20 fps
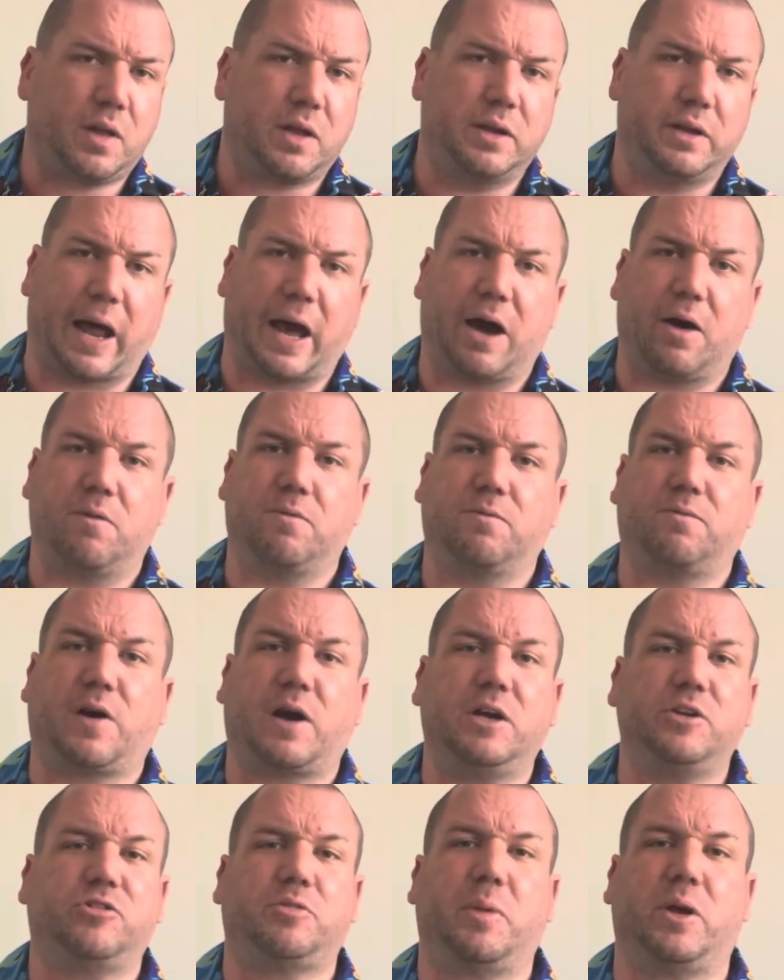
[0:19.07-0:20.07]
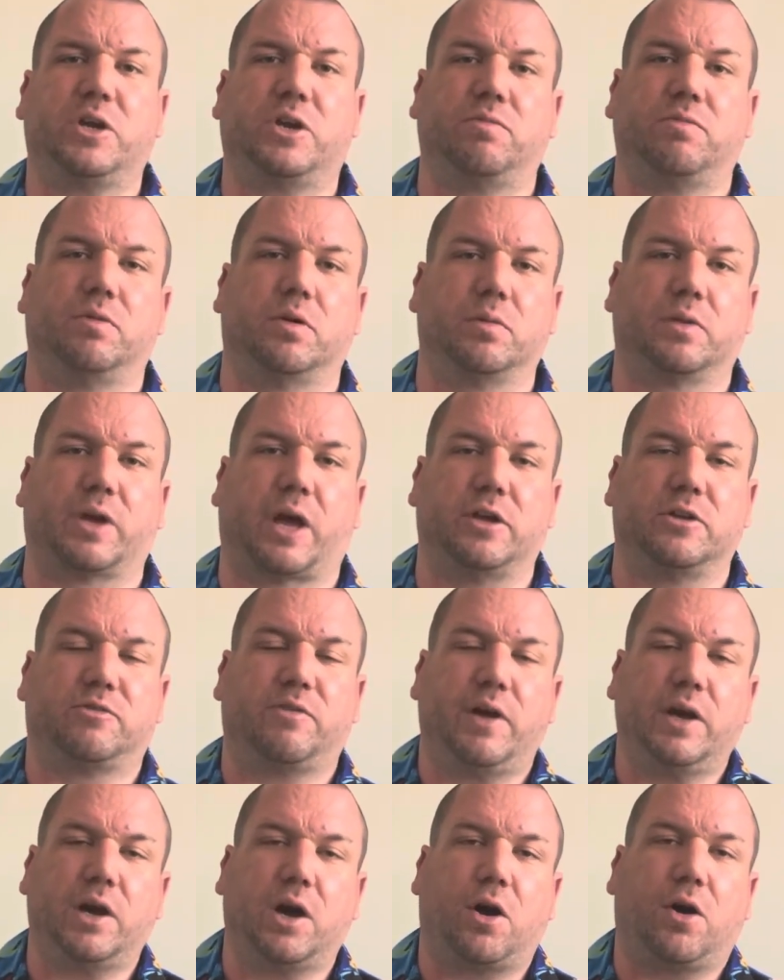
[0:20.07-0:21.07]
Now Wray's Jamaican Rum Cakes,
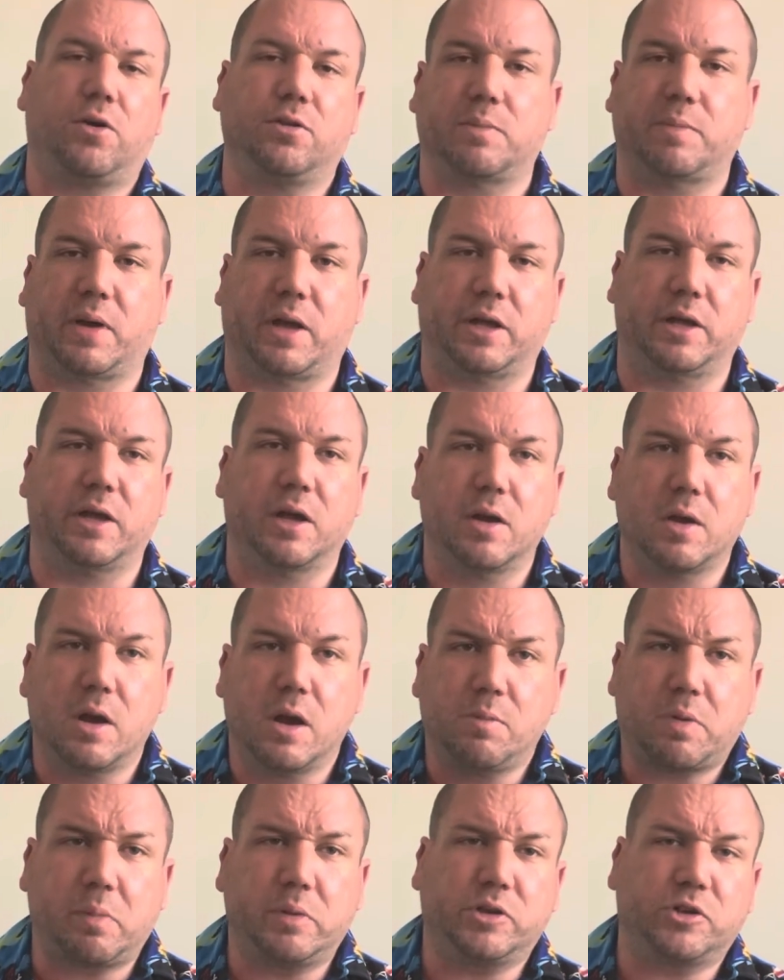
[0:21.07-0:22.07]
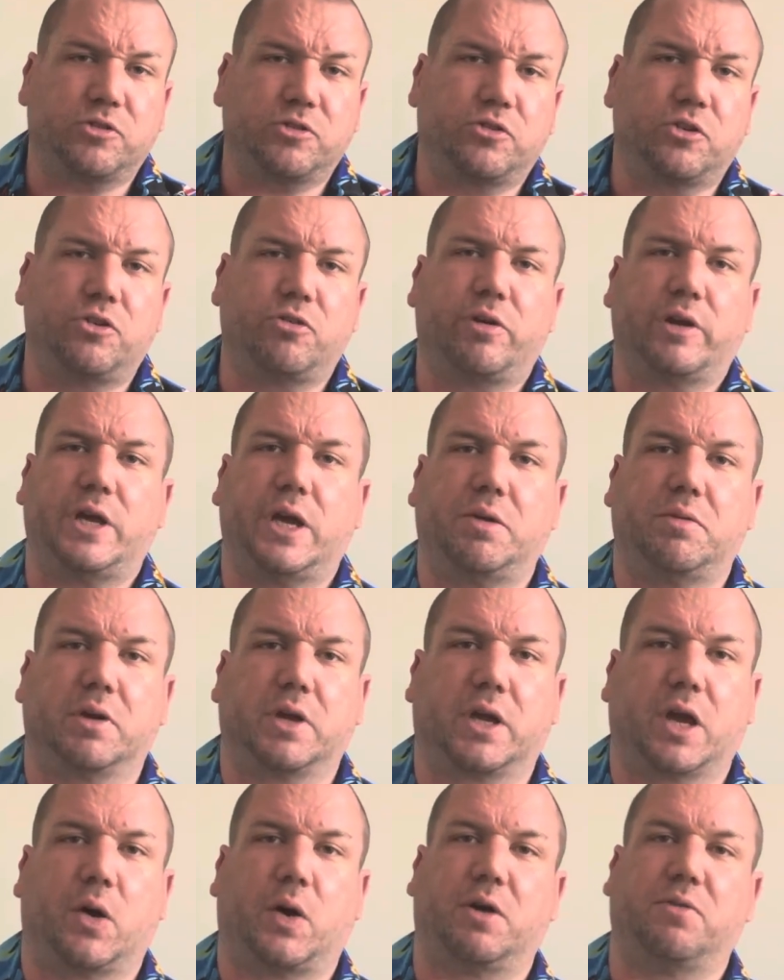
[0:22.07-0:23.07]
they got hold of me probably just under a year
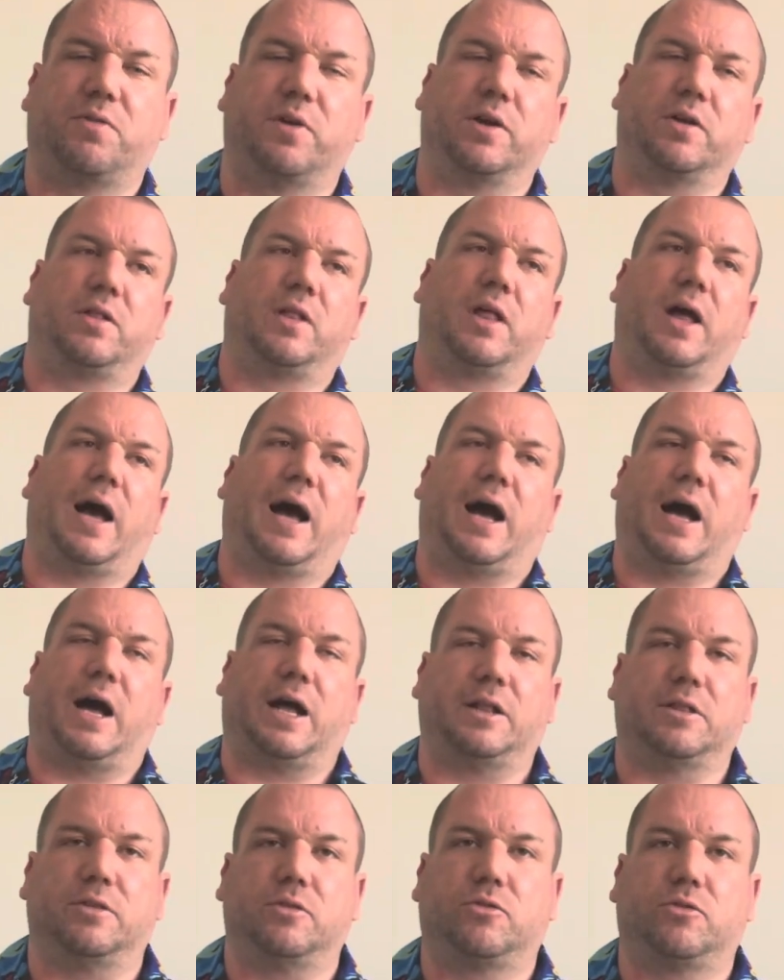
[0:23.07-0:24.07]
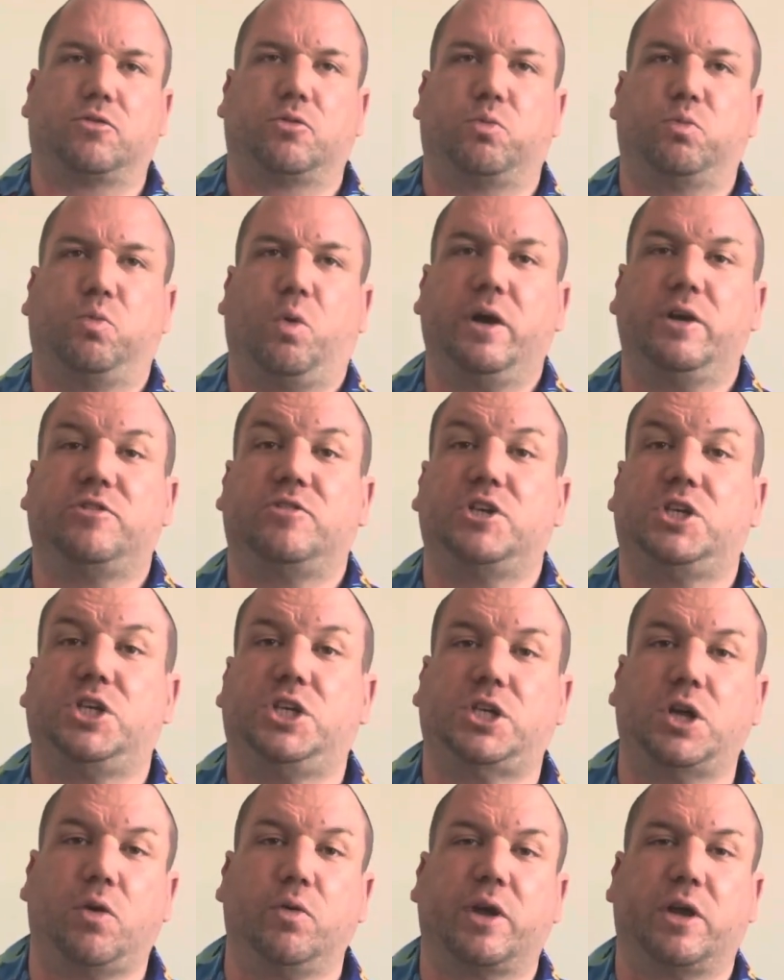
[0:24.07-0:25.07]
ago I feel, and wanted to
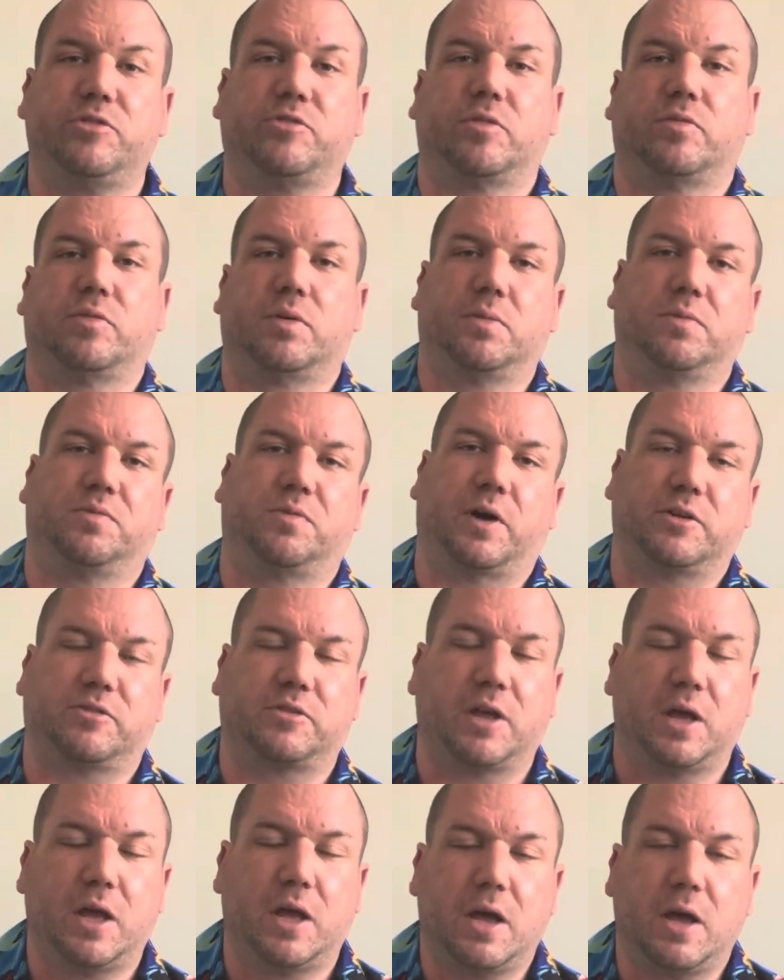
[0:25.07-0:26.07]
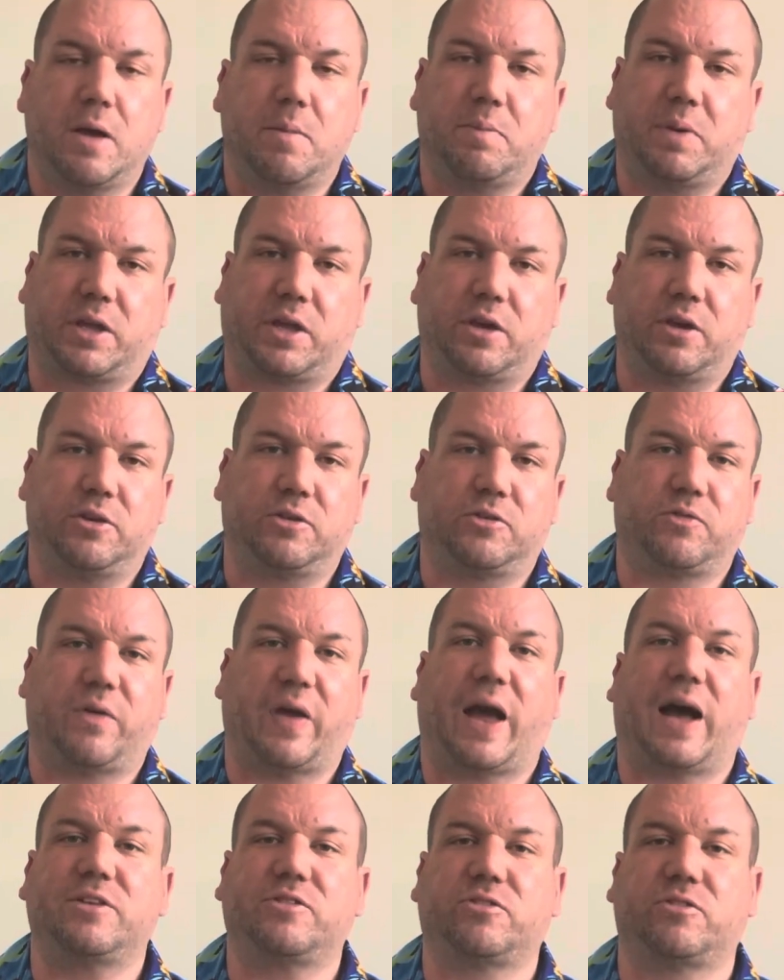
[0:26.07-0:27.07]
showcase at Rum Fest because they
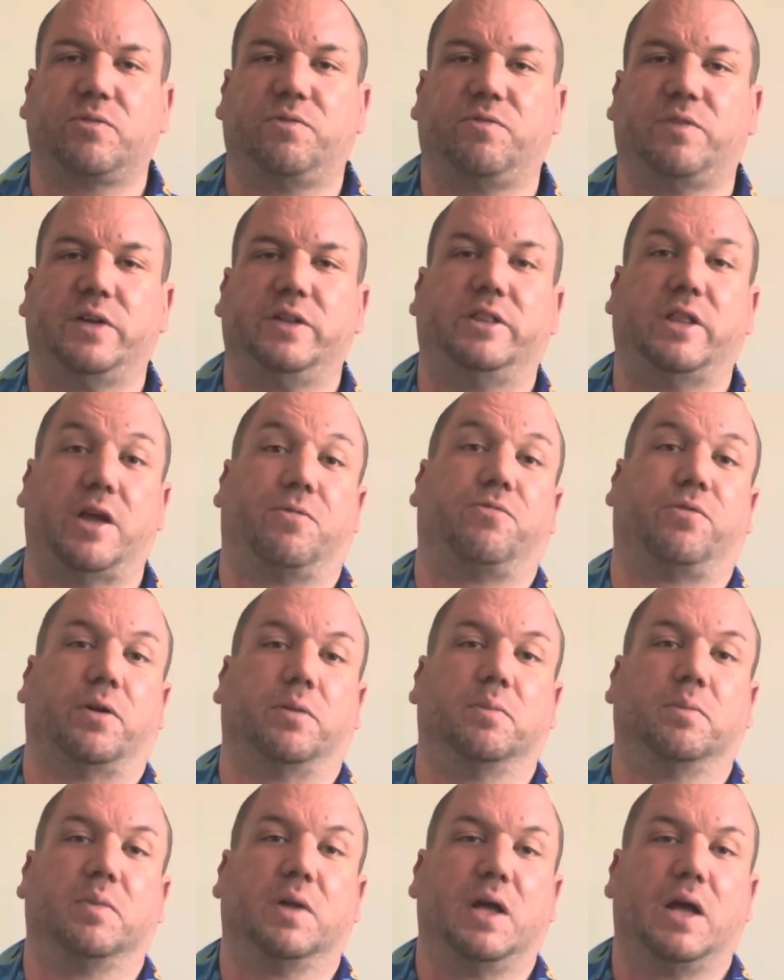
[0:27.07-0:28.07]
had something different.